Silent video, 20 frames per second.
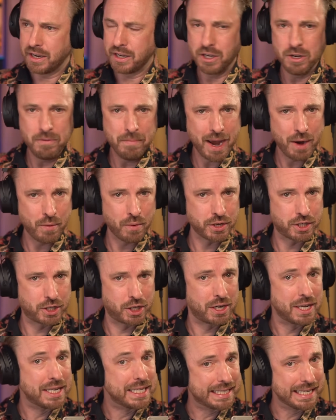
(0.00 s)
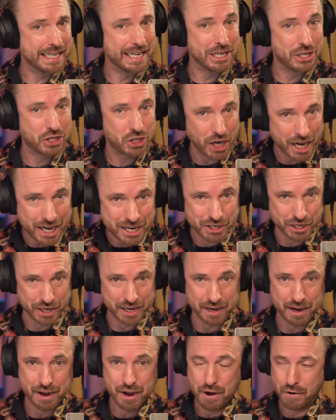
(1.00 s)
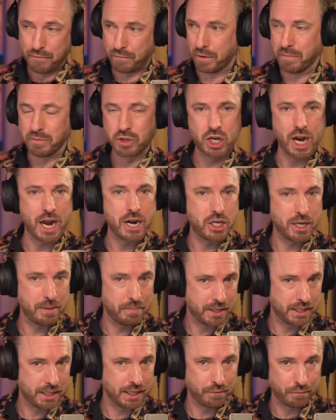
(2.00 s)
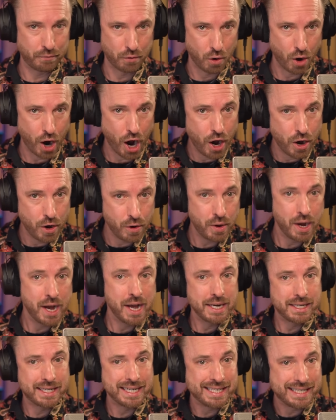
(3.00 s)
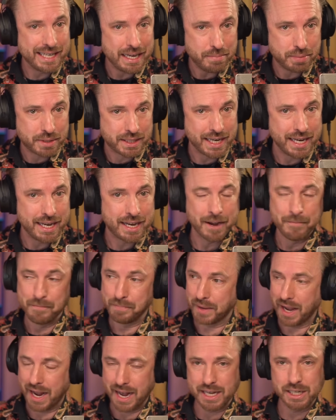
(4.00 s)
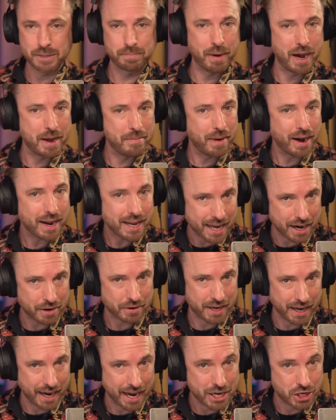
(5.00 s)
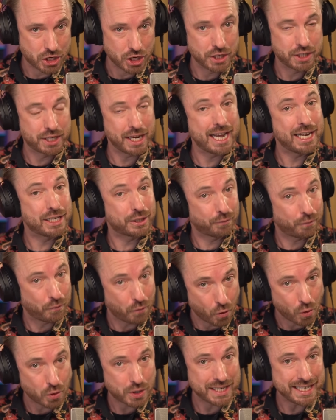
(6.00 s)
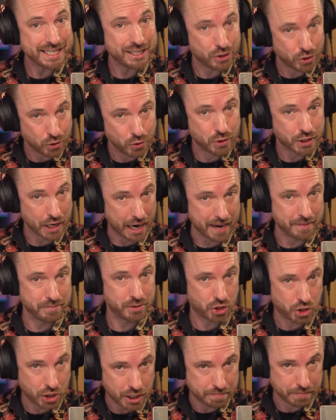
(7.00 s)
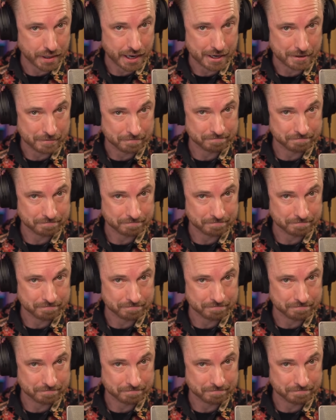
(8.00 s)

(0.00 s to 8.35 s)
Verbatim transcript: you may want to consider changing from ChatGPT 4o to DeepSeek, as by my calculations, it's 42 times cheaper.